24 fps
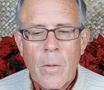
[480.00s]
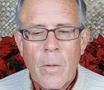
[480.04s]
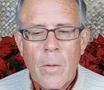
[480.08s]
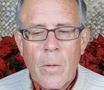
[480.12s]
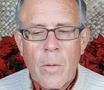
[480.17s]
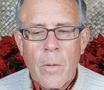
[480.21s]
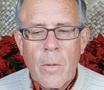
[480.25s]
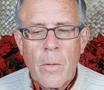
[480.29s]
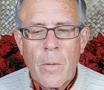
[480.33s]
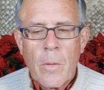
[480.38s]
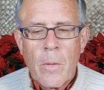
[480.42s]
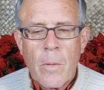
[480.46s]

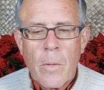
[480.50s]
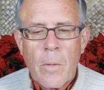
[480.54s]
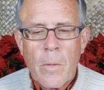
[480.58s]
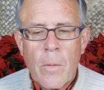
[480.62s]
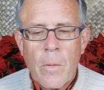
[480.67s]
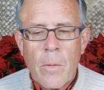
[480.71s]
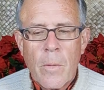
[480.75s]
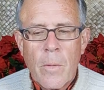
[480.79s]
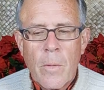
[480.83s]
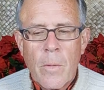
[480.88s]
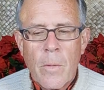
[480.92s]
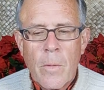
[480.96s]

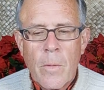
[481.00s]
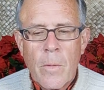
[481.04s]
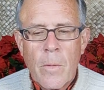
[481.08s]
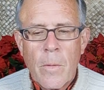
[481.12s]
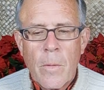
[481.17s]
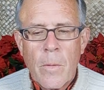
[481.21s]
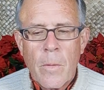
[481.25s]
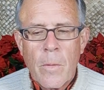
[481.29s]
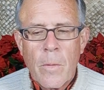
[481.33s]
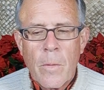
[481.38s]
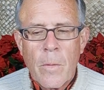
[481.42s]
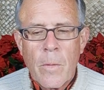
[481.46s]

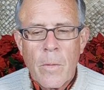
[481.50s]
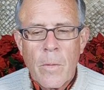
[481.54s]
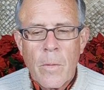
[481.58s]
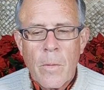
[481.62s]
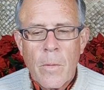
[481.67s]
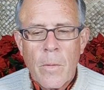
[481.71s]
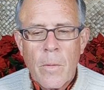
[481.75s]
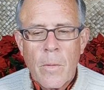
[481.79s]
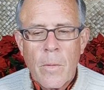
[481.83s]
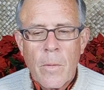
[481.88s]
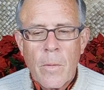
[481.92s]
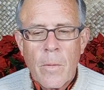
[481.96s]

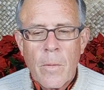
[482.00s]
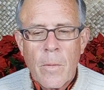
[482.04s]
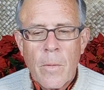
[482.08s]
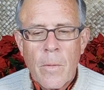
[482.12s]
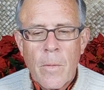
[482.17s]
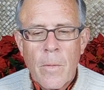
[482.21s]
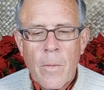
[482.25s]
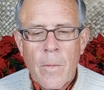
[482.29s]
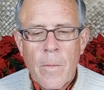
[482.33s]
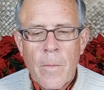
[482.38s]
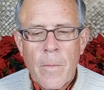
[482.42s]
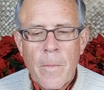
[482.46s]

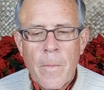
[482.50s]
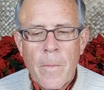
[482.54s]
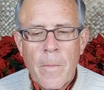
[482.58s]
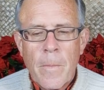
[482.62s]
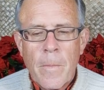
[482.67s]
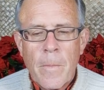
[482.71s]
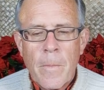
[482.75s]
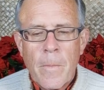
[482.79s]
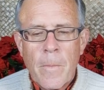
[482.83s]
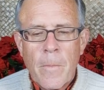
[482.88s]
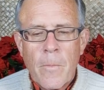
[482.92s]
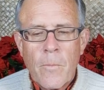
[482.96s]

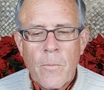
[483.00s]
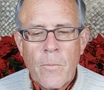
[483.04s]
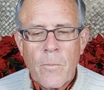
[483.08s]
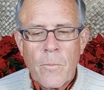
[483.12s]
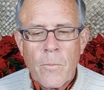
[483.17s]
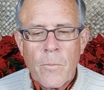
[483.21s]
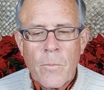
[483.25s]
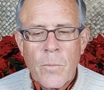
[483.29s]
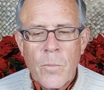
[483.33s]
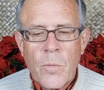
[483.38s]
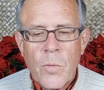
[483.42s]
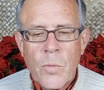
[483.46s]

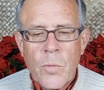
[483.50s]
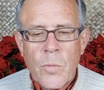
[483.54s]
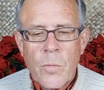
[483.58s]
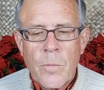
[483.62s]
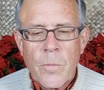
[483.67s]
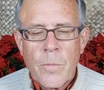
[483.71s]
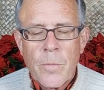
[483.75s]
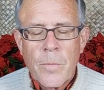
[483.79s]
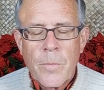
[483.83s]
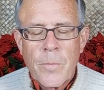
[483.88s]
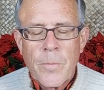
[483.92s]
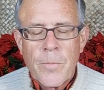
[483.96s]

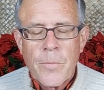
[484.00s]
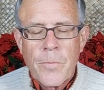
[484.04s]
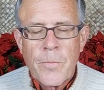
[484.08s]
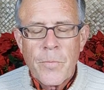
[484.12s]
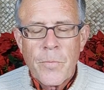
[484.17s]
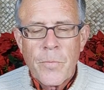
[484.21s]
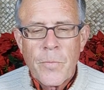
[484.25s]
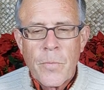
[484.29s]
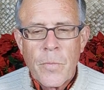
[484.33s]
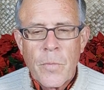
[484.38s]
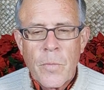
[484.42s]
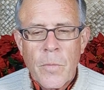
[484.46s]

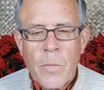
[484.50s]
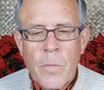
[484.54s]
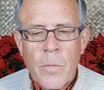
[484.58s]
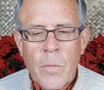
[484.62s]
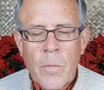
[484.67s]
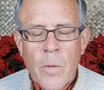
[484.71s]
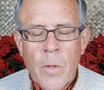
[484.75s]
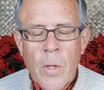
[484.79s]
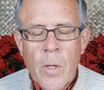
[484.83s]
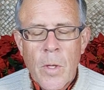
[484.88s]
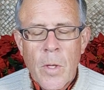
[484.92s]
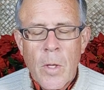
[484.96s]

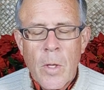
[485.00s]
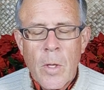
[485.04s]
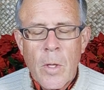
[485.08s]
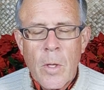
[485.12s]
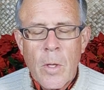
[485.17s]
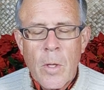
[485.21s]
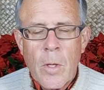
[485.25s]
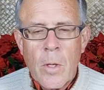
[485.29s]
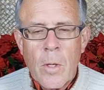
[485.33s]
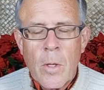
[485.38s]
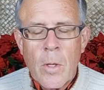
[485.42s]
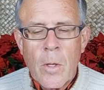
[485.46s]

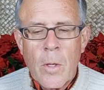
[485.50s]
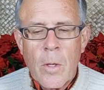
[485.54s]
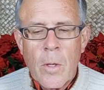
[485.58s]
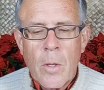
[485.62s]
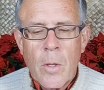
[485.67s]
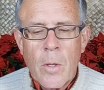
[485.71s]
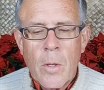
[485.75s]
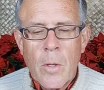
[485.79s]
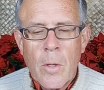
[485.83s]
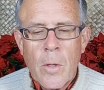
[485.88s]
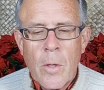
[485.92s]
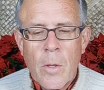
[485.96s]

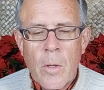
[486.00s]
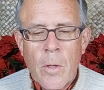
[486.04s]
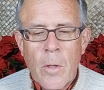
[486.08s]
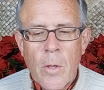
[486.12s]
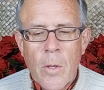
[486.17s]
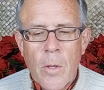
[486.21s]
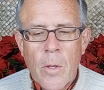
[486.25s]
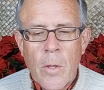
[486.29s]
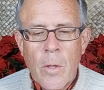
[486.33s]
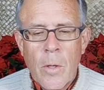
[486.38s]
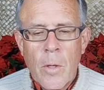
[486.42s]
(no one is talking)